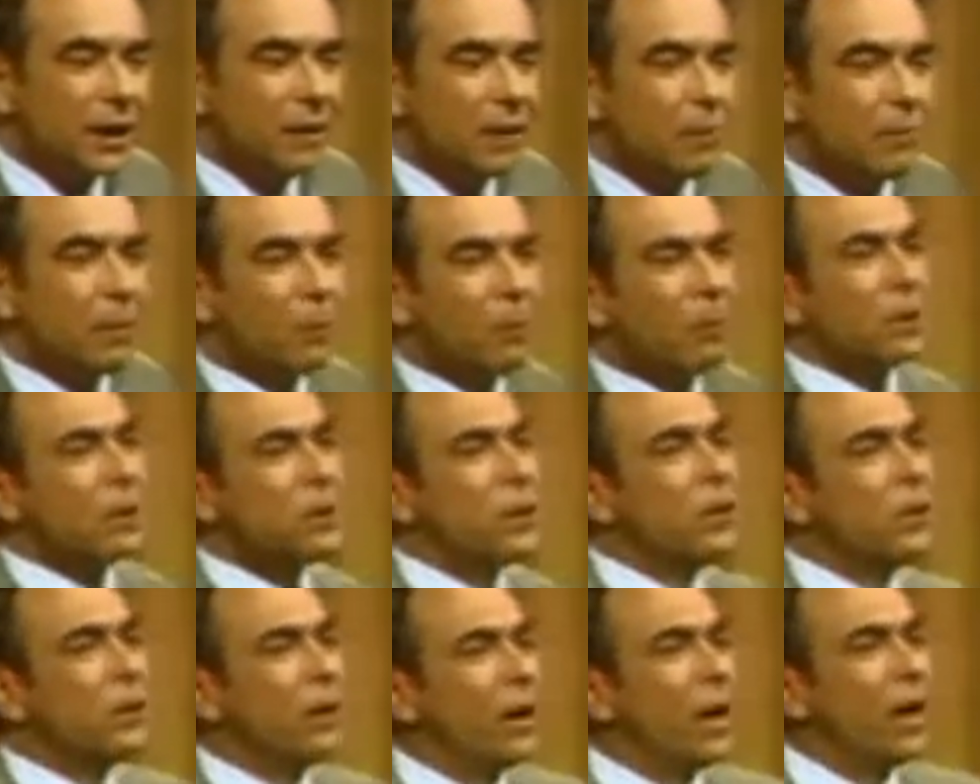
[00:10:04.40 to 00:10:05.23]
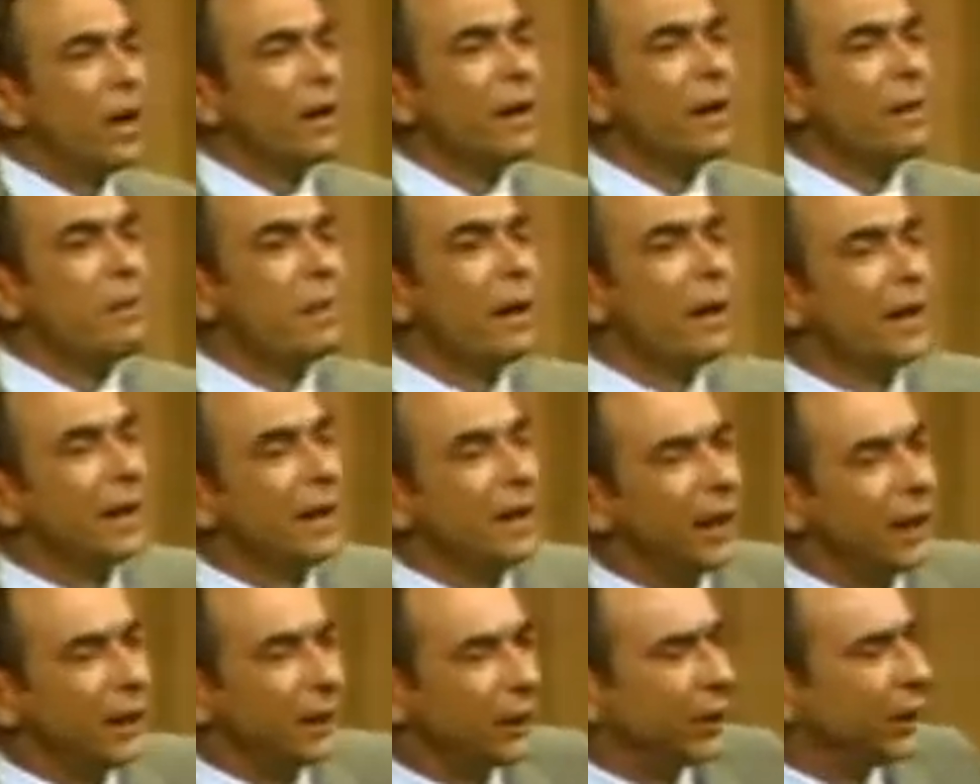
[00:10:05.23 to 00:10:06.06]
But what's going on in the
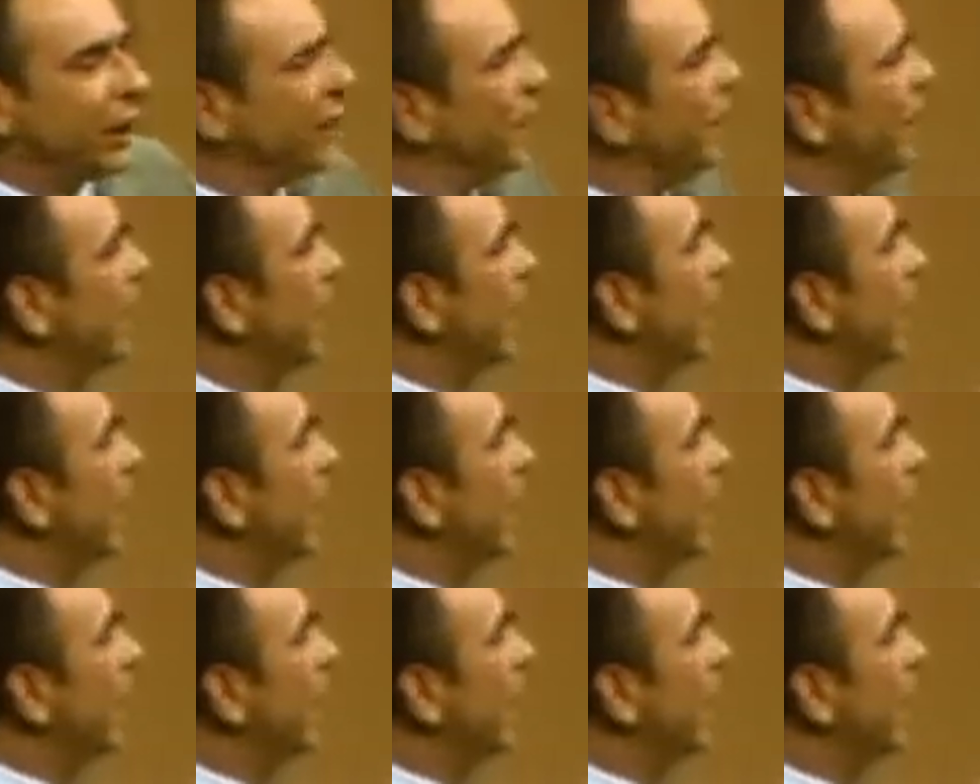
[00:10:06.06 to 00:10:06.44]
benediction